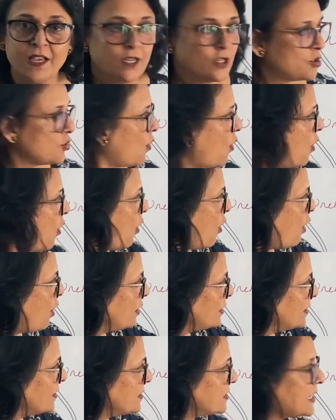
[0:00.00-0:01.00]
So
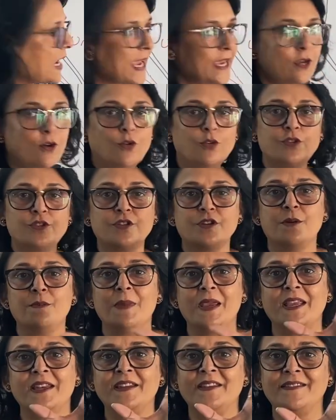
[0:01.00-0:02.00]
all the zygotes
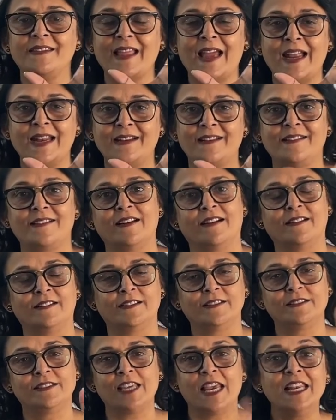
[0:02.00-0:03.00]
remain in that
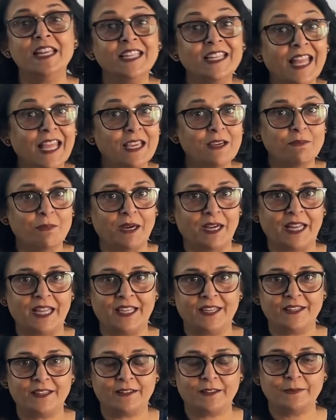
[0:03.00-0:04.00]
uh, jelly-like material.